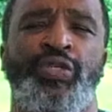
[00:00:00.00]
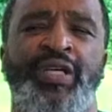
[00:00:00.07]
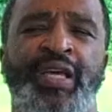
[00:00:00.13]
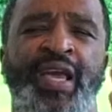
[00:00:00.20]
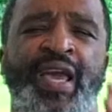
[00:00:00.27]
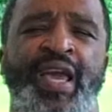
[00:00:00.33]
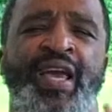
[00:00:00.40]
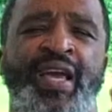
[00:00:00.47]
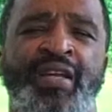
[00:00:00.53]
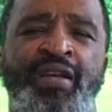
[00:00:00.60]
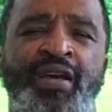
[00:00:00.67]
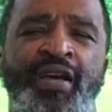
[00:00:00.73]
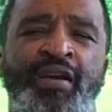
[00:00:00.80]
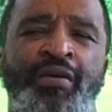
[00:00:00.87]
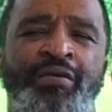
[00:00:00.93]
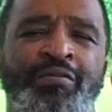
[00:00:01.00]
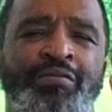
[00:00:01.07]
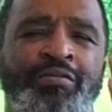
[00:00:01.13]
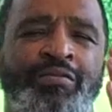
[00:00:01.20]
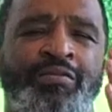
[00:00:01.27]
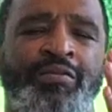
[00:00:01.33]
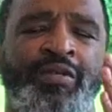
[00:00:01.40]
can
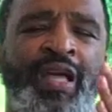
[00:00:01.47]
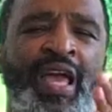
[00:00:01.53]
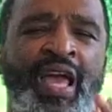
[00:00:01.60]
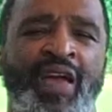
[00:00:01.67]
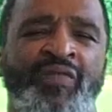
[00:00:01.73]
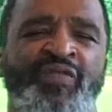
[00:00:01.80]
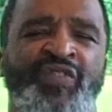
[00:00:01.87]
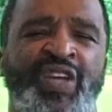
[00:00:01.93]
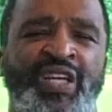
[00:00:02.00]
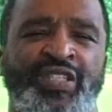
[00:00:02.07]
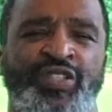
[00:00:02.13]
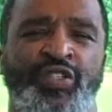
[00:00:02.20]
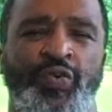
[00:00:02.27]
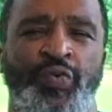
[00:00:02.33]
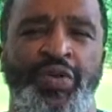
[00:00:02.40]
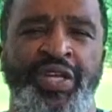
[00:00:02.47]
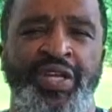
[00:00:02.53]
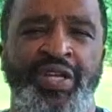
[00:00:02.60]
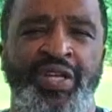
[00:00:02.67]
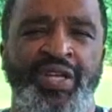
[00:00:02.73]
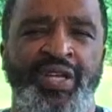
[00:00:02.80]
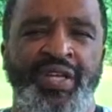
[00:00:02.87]
have victory